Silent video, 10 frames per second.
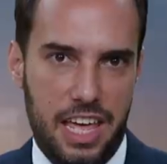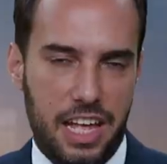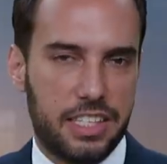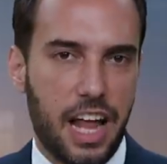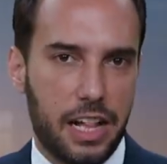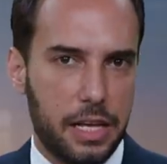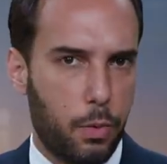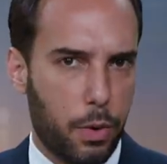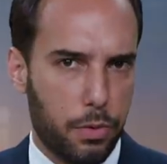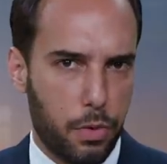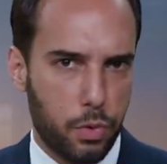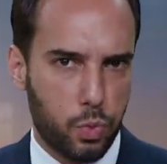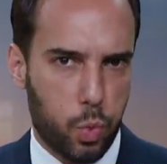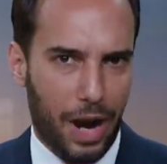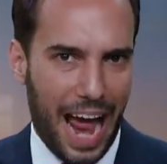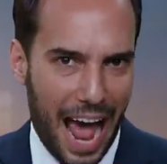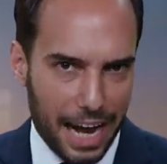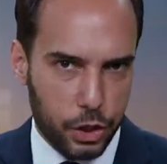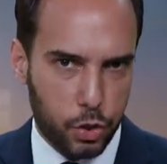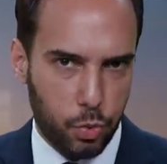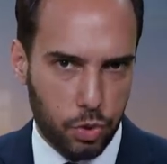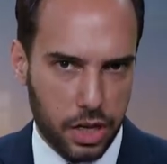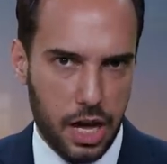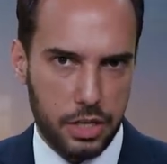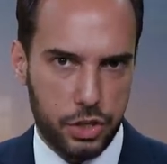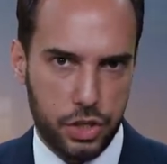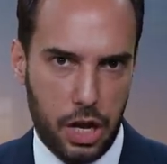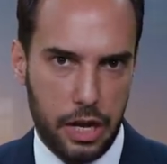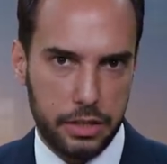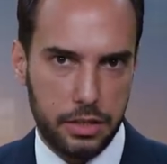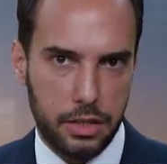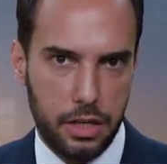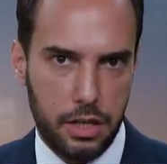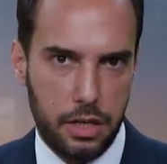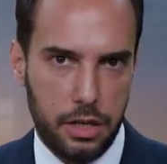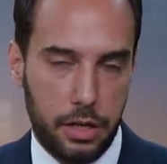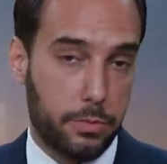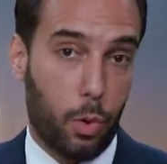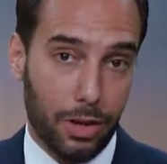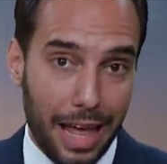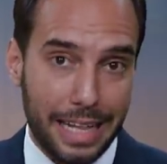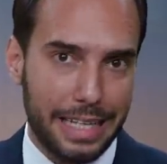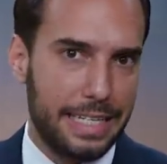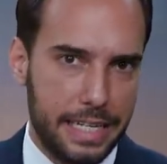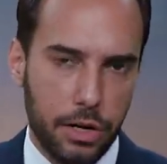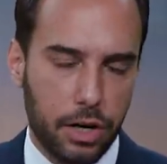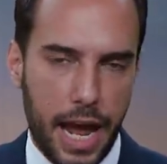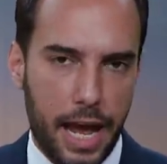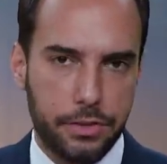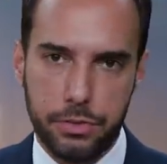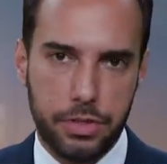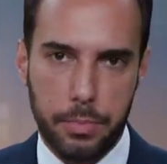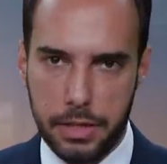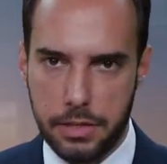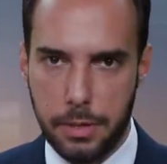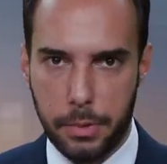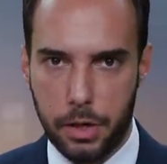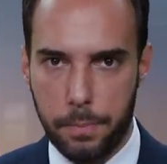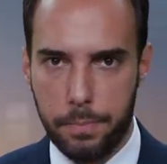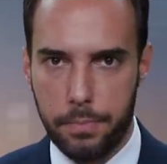It's not clear whether those were actual gunshots. It's more likely tear gas or something similar.